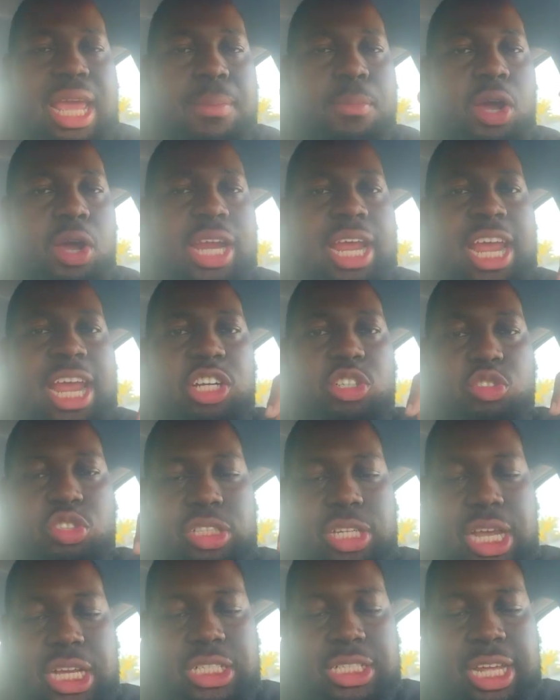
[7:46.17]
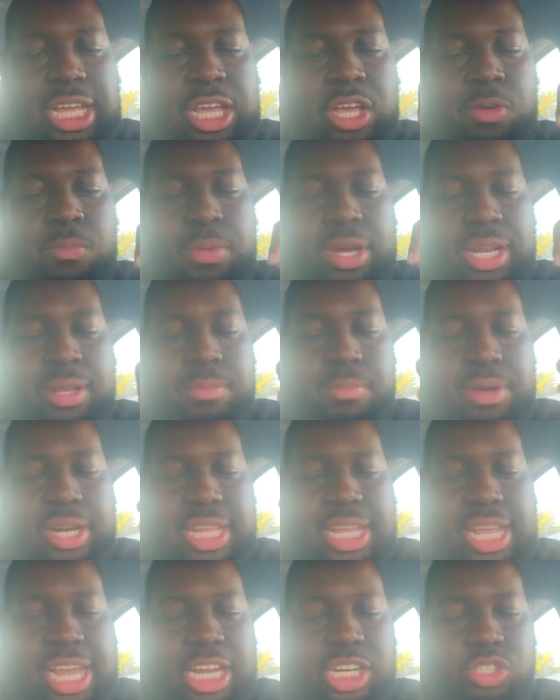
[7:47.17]
that Mark Andrews touchdown,
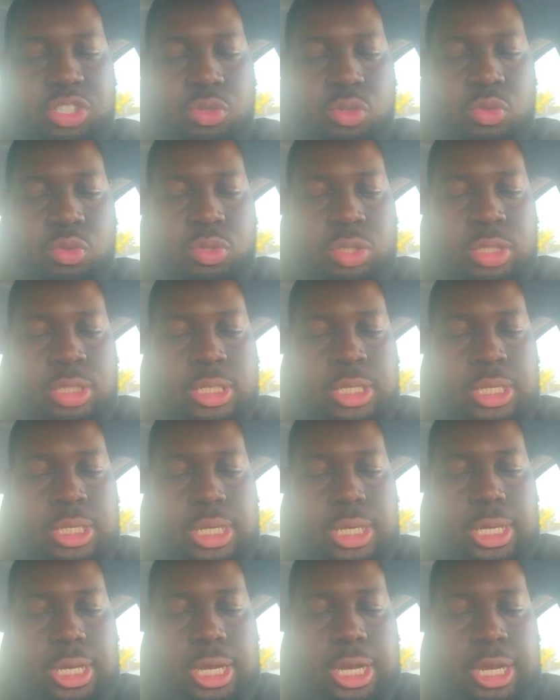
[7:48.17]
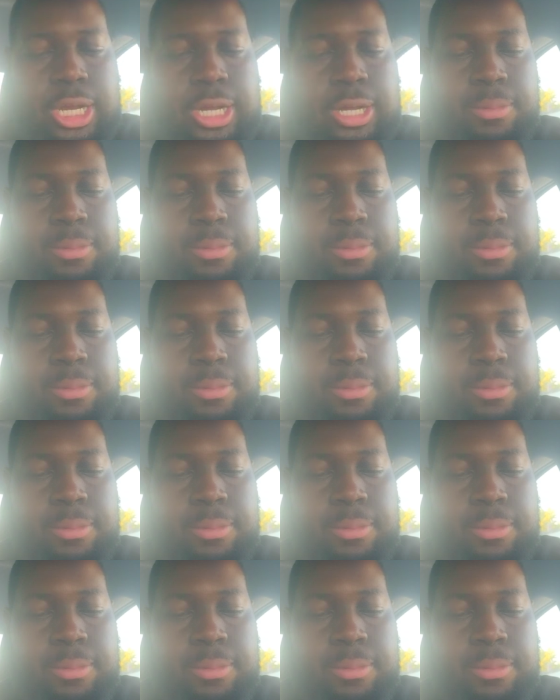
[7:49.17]
Money Andrews. They